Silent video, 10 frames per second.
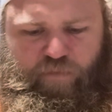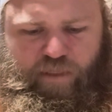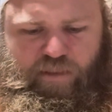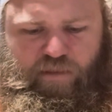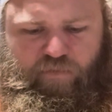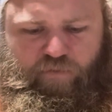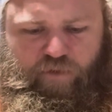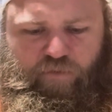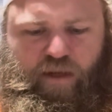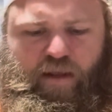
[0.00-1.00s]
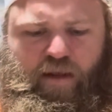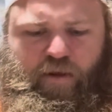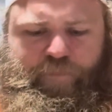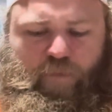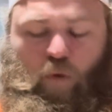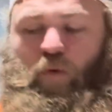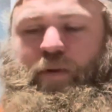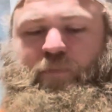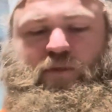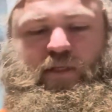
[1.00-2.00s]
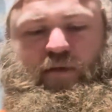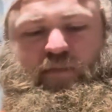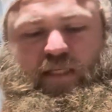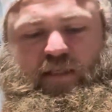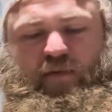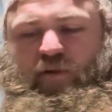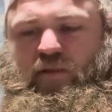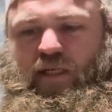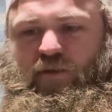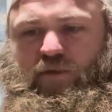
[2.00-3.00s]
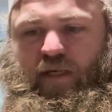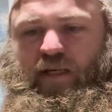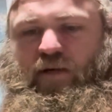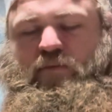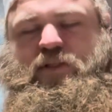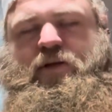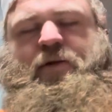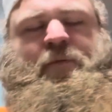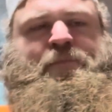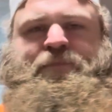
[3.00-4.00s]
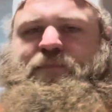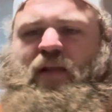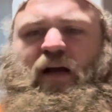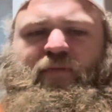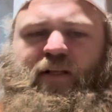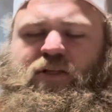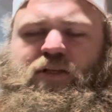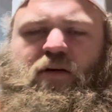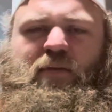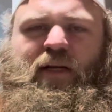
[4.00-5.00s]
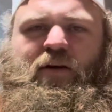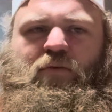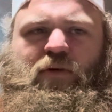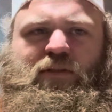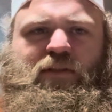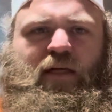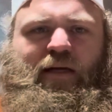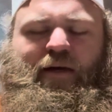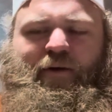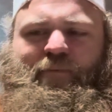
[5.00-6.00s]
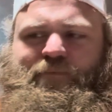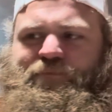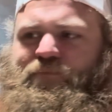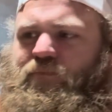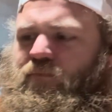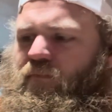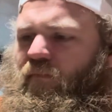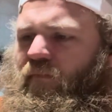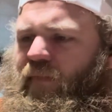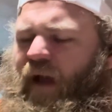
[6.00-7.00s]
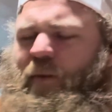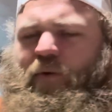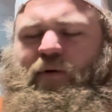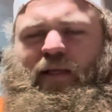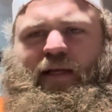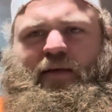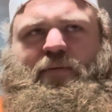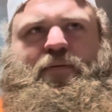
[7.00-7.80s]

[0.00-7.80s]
plants y'all have grown, or peppers that y'all tasted? Have y'all t- tried any new ones? I've had so many good ones. Um, I mean, really,